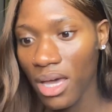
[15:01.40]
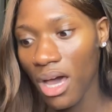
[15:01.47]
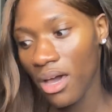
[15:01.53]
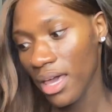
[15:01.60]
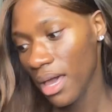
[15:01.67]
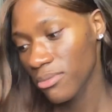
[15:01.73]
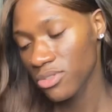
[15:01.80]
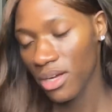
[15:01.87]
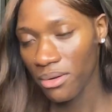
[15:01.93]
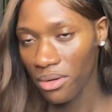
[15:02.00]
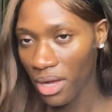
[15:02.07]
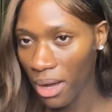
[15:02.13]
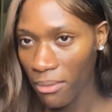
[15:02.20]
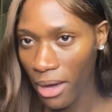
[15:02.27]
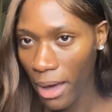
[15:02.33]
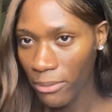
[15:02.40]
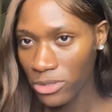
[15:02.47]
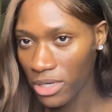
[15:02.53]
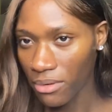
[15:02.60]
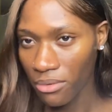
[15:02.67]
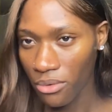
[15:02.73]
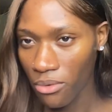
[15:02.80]
oh yeah, I'm trying to, I, am gonna
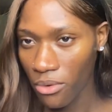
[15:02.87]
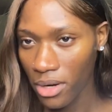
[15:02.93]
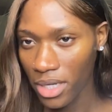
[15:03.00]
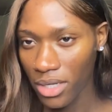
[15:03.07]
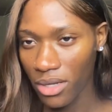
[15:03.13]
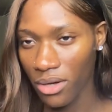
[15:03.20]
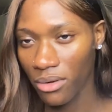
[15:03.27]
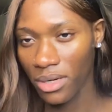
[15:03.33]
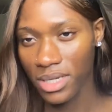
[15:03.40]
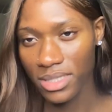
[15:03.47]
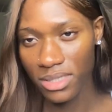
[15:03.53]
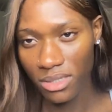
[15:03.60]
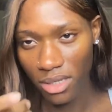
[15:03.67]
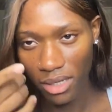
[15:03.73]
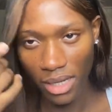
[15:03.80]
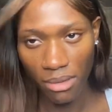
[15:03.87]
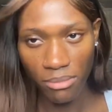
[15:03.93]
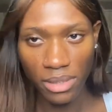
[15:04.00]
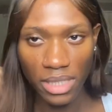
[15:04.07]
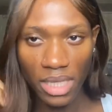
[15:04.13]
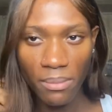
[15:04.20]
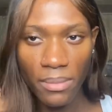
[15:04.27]
try to record it, you know, cause you know, they didn't
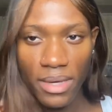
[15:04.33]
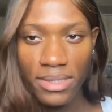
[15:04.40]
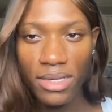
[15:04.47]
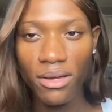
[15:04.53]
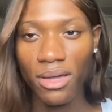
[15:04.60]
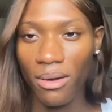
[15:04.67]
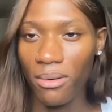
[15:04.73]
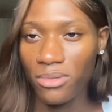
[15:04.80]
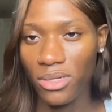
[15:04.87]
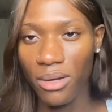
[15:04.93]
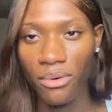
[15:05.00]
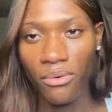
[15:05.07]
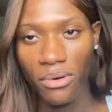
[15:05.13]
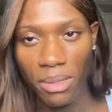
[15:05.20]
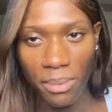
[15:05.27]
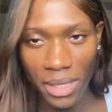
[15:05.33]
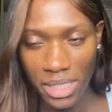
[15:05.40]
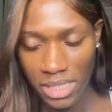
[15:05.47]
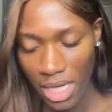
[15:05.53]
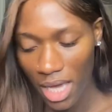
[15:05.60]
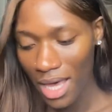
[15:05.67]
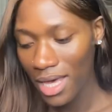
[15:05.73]
believe me. I was like, okay, I'm gonna try to record it, bitch.
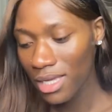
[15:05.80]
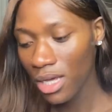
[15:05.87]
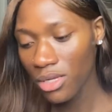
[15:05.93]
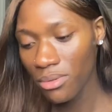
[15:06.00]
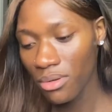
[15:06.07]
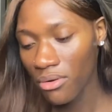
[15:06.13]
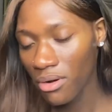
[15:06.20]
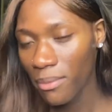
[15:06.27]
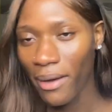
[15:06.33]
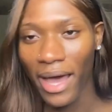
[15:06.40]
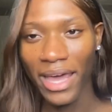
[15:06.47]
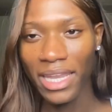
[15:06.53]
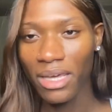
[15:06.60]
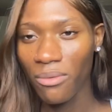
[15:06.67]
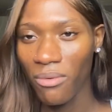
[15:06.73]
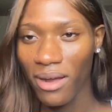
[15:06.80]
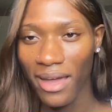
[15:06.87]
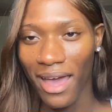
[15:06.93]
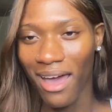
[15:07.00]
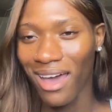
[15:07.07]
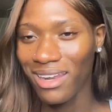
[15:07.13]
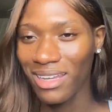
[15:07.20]
So I tried to record about it. it didn't work
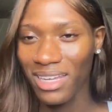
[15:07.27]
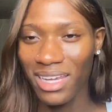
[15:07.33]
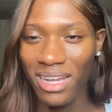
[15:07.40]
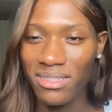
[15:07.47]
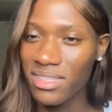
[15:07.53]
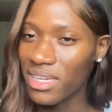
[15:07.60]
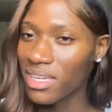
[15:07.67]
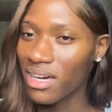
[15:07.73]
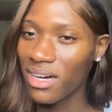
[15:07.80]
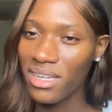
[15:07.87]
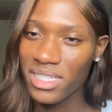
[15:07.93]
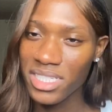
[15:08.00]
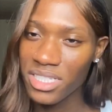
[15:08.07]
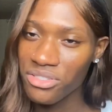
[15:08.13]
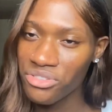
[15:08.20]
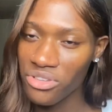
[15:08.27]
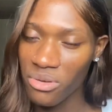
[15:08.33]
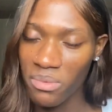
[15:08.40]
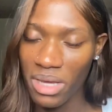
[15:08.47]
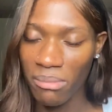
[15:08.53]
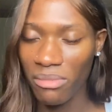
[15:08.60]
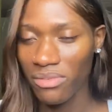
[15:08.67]
out. I deleted. I was like, no, this shit's
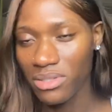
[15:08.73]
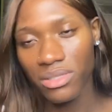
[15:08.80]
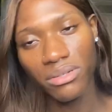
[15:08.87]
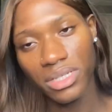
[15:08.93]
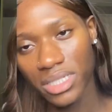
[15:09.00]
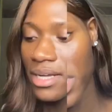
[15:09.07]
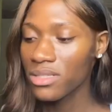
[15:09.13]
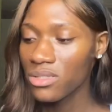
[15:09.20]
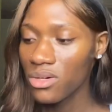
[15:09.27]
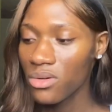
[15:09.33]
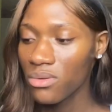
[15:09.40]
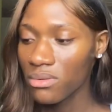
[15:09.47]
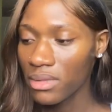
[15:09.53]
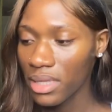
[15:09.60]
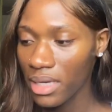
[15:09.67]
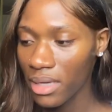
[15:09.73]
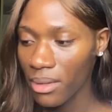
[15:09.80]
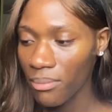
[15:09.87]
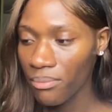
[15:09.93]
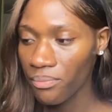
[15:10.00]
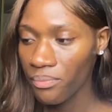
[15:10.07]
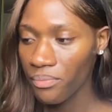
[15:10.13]
stupid. I'm not supposed to do this. And I told
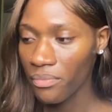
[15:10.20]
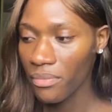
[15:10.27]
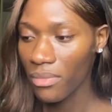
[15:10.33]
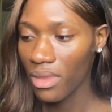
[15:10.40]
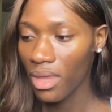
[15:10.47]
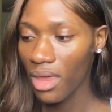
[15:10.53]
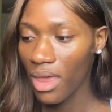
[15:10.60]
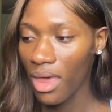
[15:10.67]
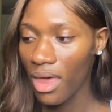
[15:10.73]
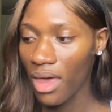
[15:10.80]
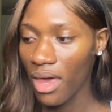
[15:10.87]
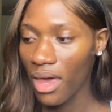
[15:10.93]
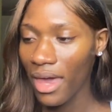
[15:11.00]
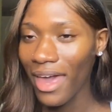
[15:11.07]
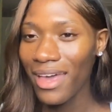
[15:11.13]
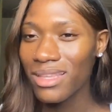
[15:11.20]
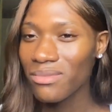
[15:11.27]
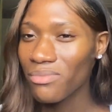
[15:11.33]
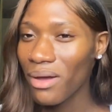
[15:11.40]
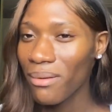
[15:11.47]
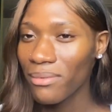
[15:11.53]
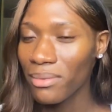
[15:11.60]
them and
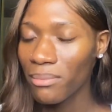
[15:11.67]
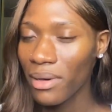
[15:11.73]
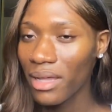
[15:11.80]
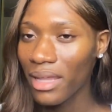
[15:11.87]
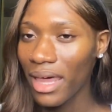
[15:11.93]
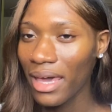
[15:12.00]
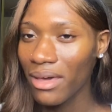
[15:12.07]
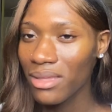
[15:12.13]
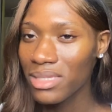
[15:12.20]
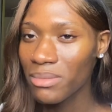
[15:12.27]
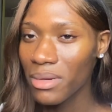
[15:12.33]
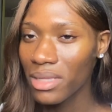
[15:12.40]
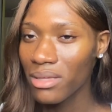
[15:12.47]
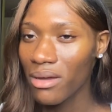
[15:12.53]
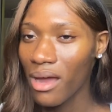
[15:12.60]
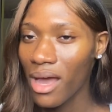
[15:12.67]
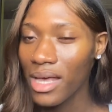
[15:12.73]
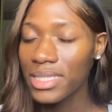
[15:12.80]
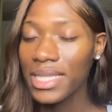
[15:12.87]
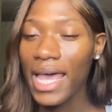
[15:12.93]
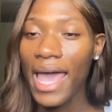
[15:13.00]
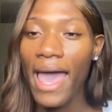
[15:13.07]
probably my, like some other
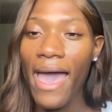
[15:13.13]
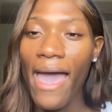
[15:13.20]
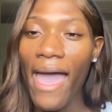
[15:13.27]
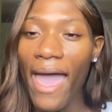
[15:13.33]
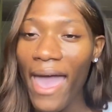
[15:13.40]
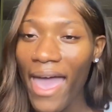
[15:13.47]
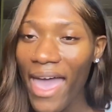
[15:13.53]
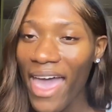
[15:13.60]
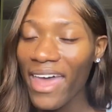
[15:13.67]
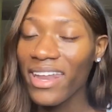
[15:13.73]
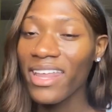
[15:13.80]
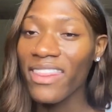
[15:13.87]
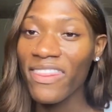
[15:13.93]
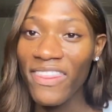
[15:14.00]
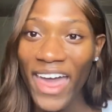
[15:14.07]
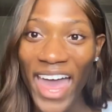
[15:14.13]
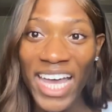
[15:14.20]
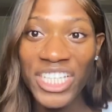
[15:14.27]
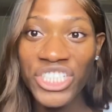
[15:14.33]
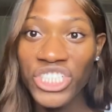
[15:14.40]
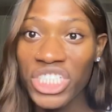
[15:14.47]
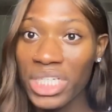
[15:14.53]
girls and
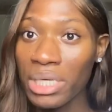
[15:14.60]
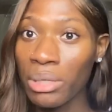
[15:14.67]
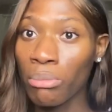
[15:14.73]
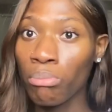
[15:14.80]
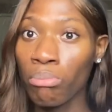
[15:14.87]
that shit